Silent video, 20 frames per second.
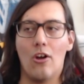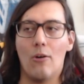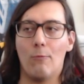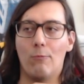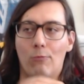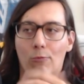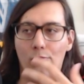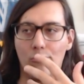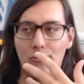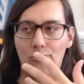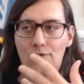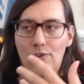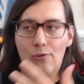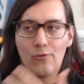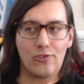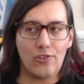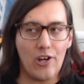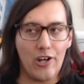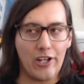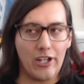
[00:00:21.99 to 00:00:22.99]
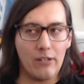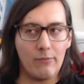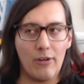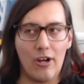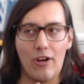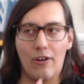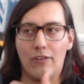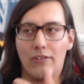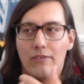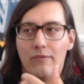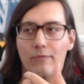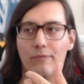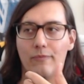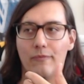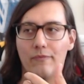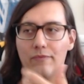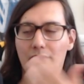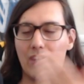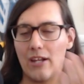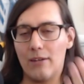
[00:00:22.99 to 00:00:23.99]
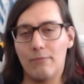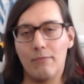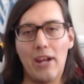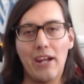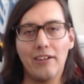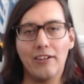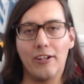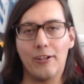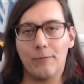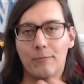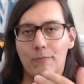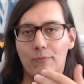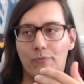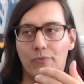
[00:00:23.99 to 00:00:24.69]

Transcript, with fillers: More so talking about, and mainly